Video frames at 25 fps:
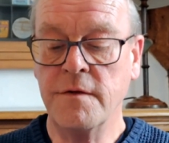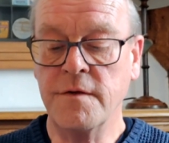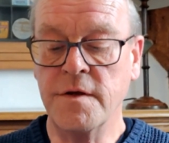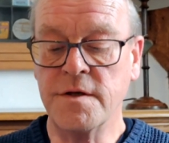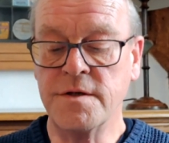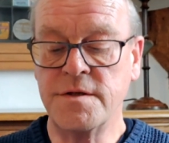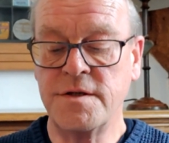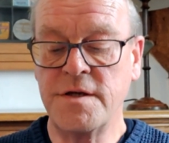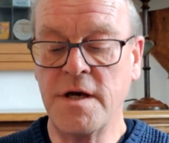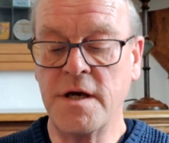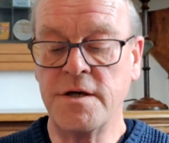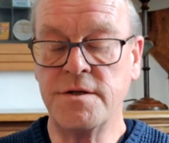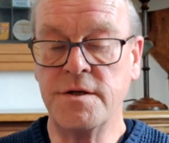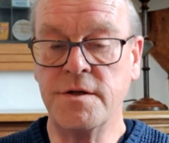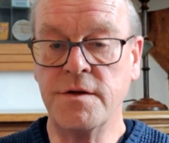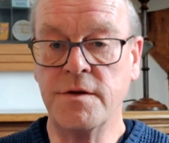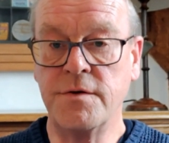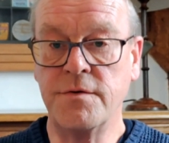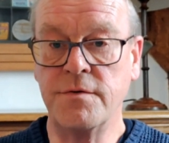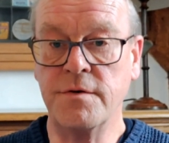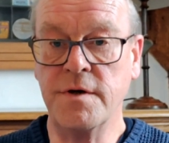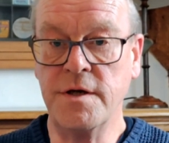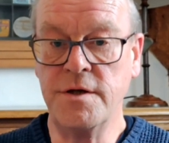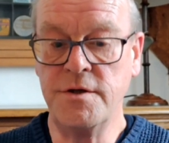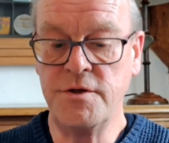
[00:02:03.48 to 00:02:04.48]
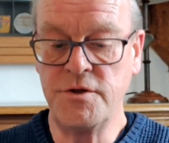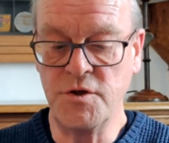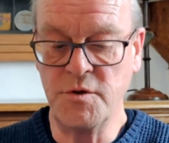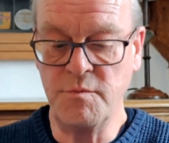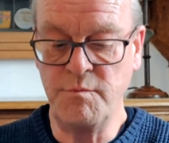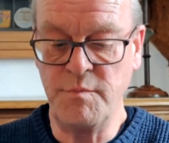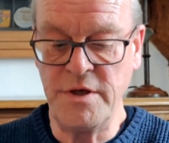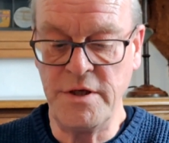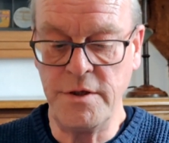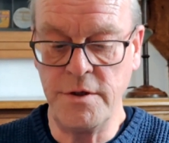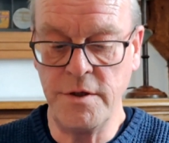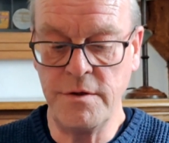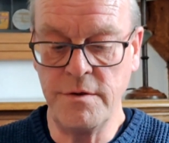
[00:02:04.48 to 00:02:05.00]
that Section 3 should
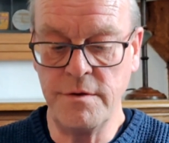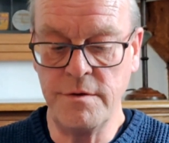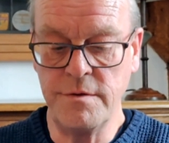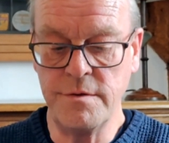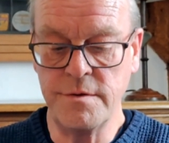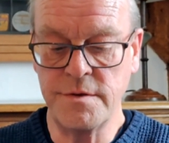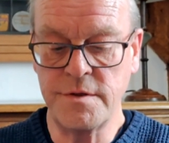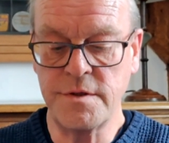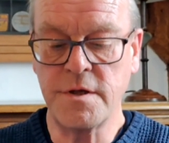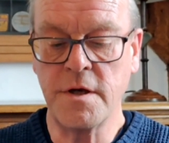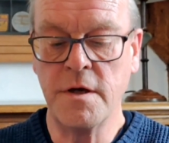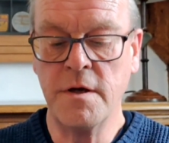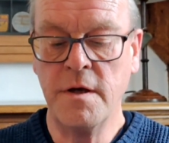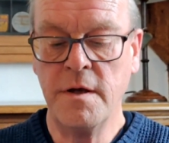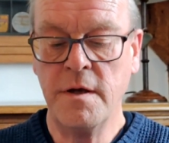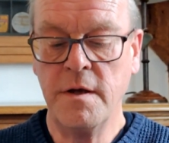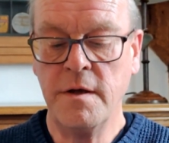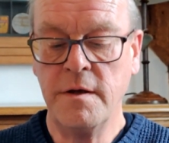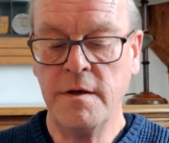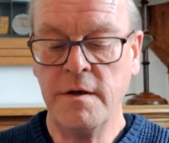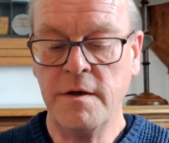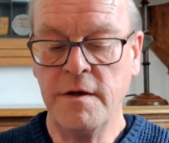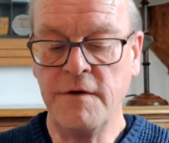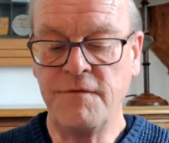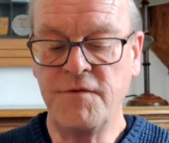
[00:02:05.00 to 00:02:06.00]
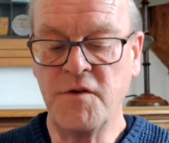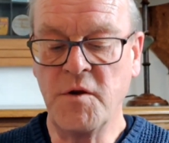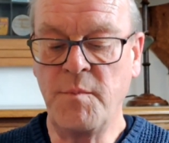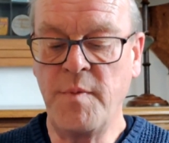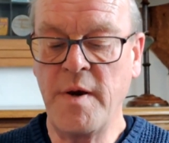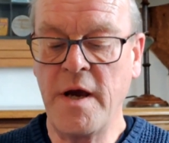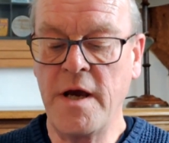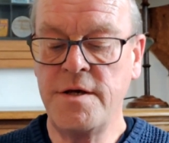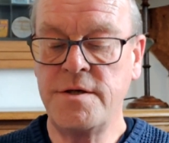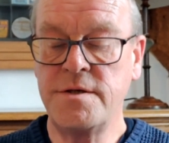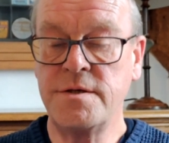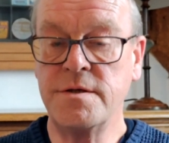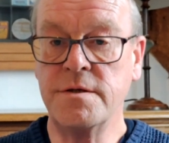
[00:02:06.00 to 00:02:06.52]
be used if the
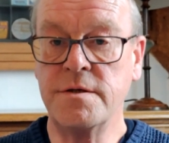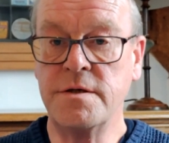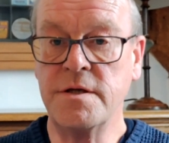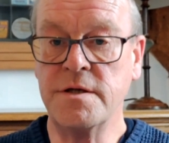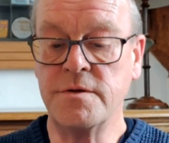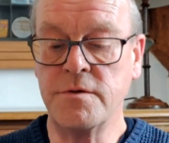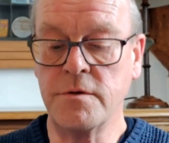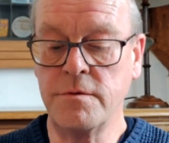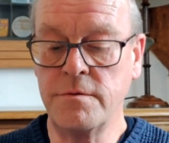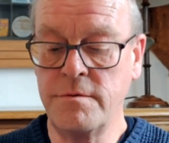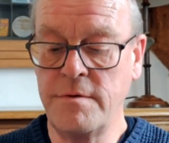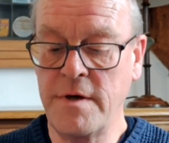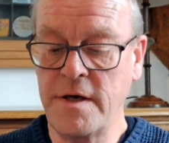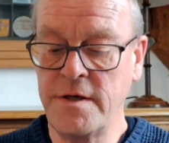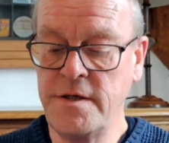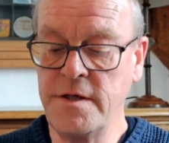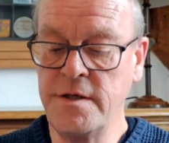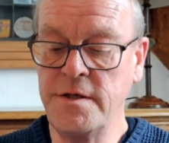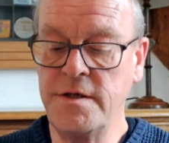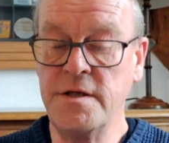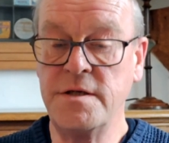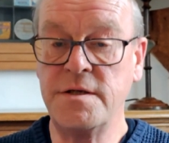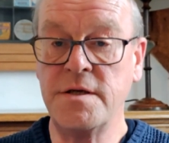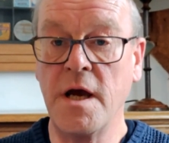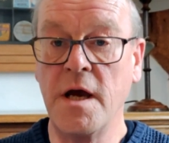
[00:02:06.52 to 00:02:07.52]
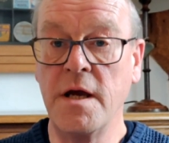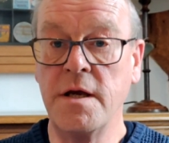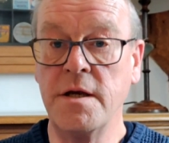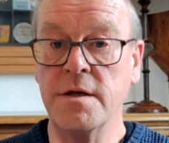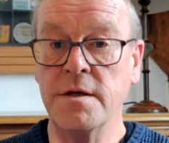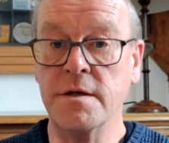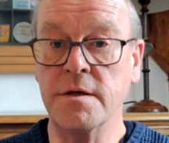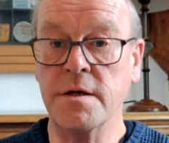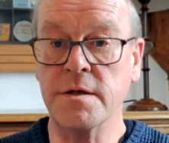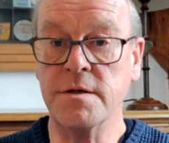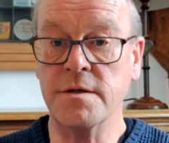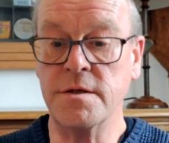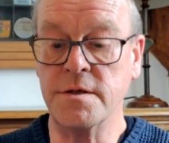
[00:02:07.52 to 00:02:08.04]
patient is already
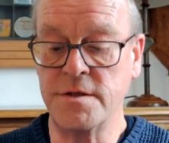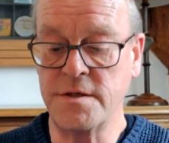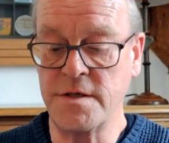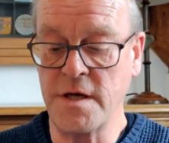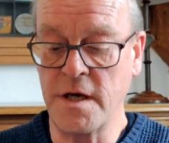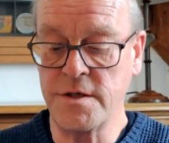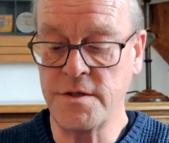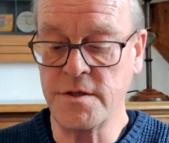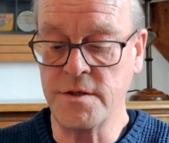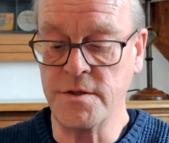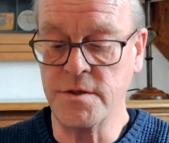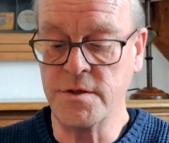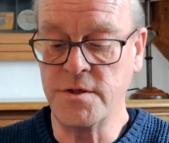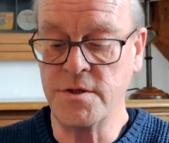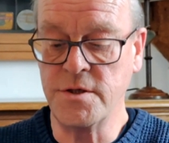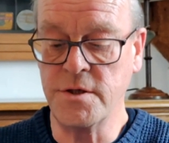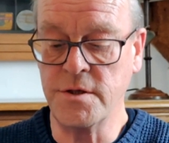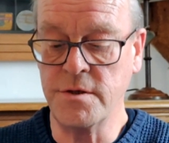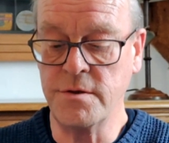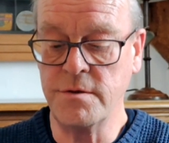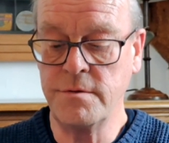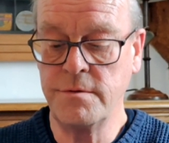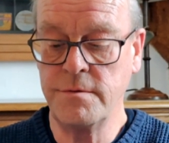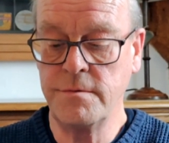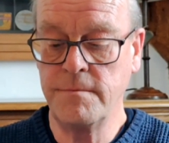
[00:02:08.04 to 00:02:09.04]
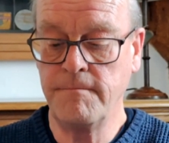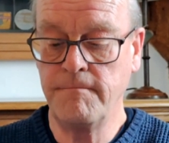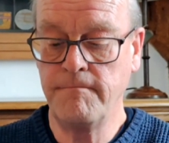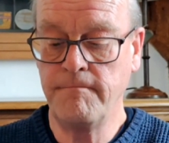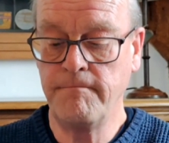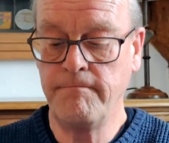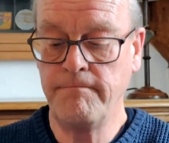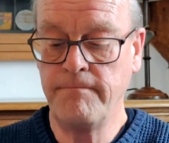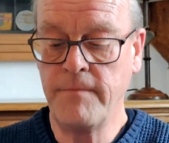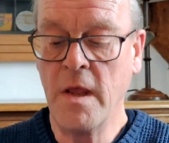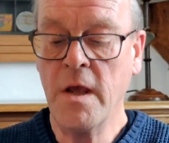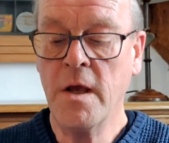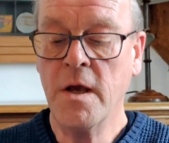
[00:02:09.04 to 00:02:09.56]
detained under Section 2,
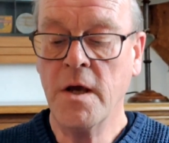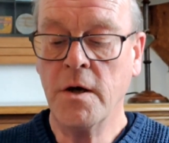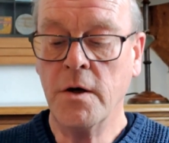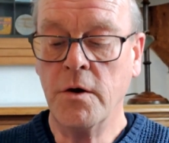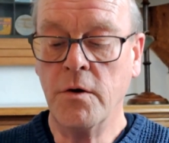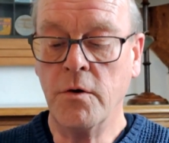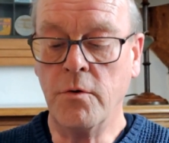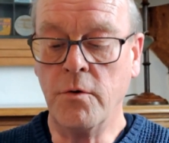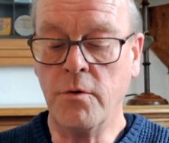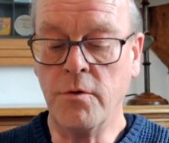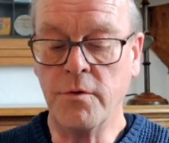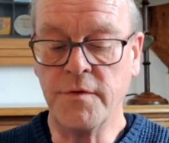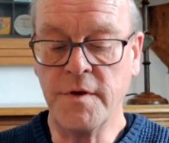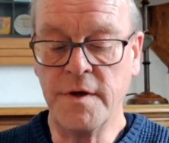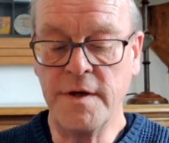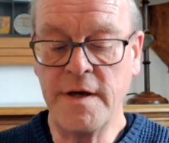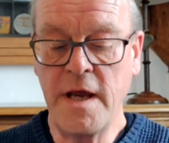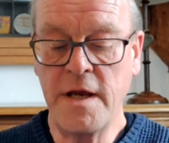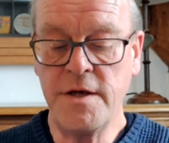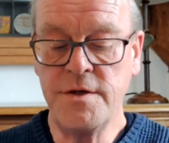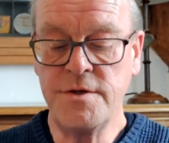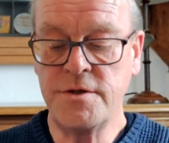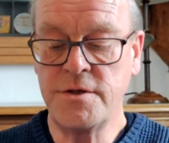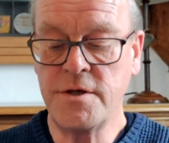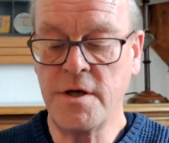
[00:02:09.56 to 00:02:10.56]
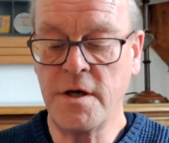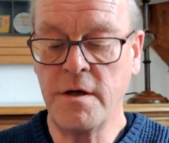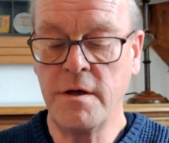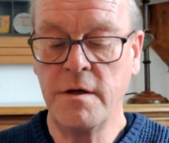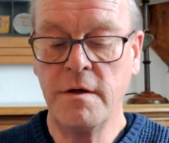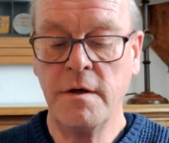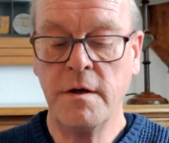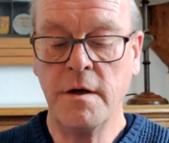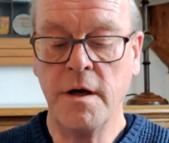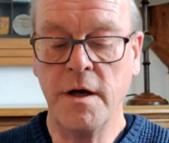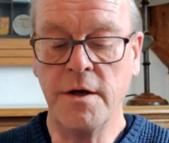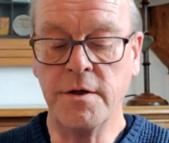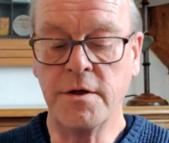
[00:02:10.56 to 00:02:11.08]
or the nature
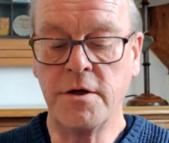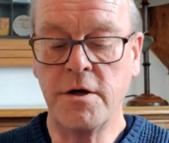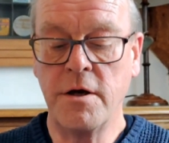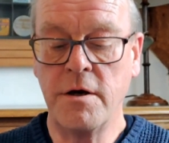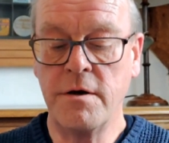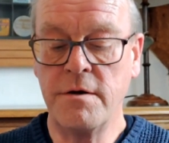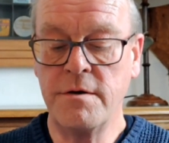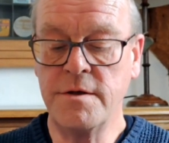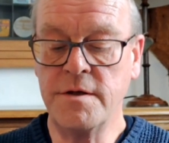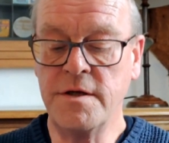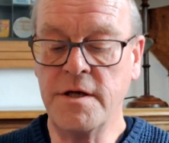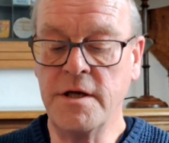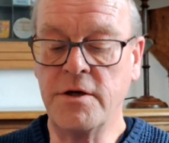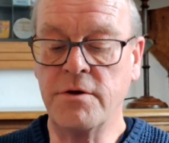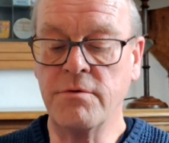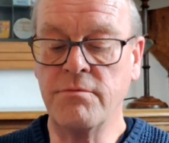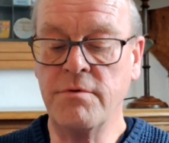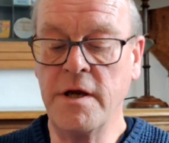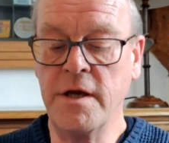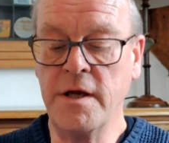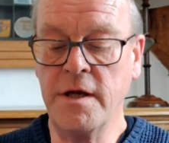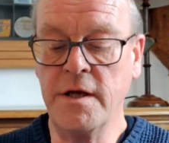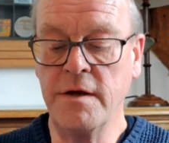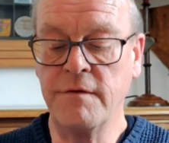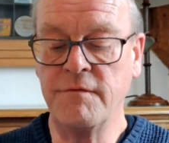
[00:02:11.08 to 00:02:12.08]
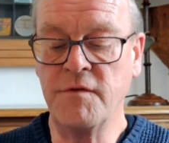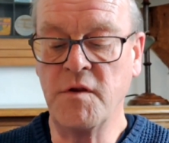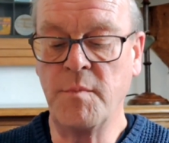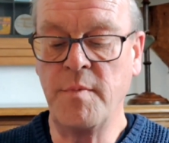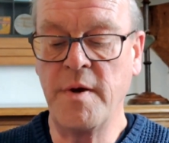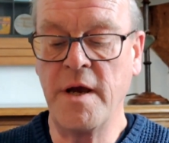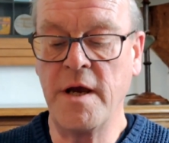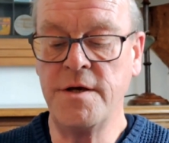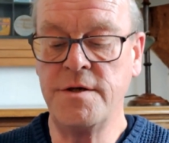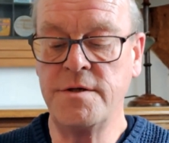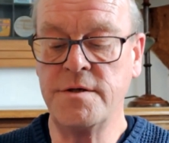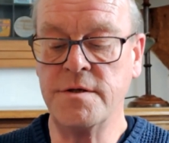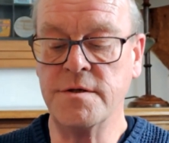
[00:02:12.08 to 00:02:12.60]
and current degree of the
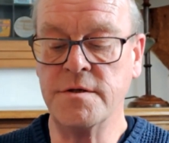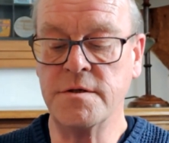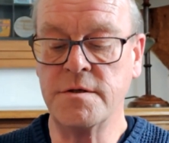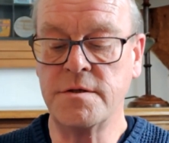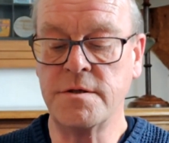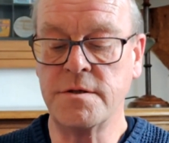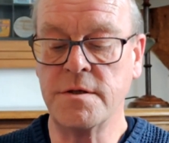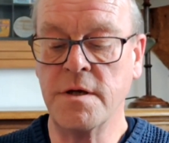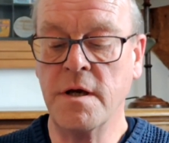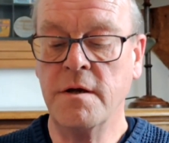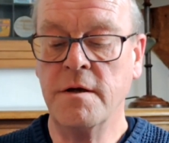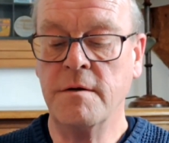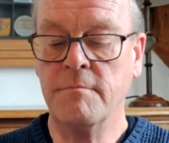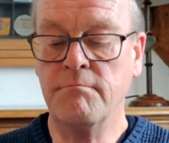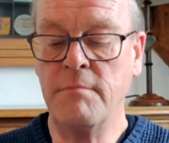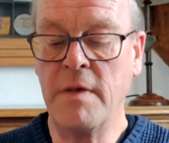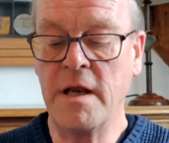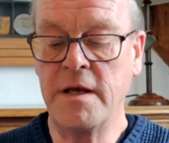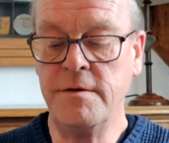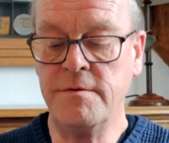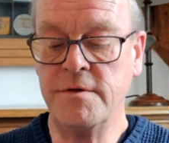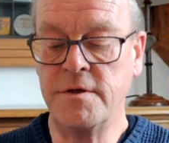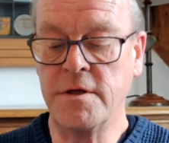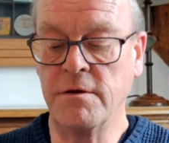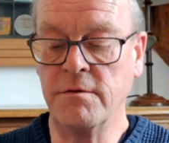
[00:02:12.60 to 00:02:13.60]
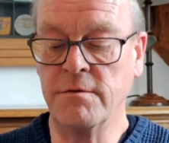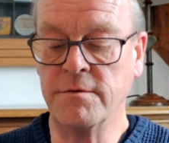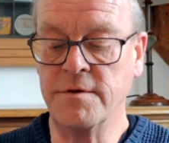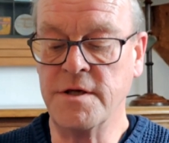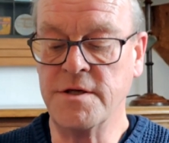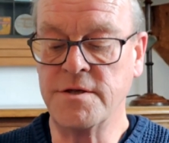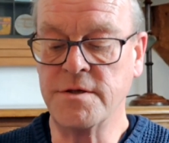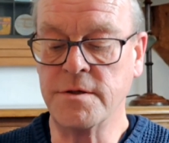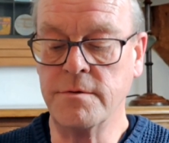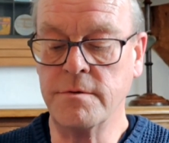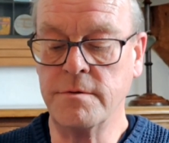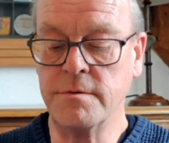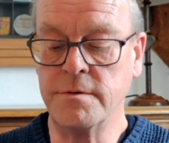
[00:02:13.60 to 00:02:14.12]
patient's mental
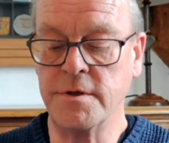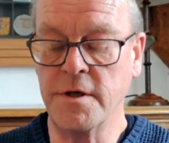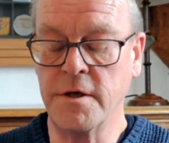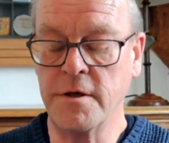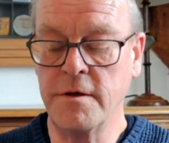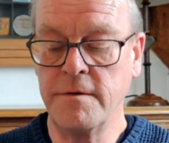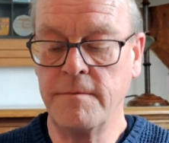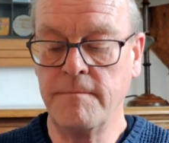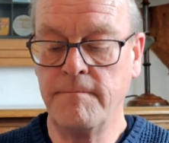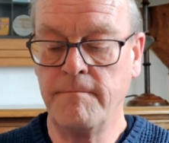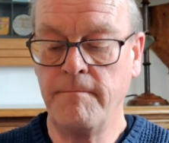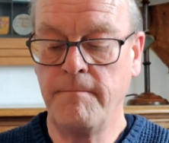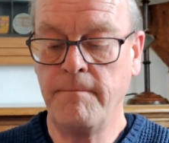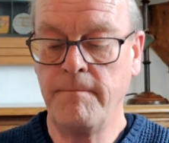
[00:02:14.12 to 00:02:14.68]
disorder,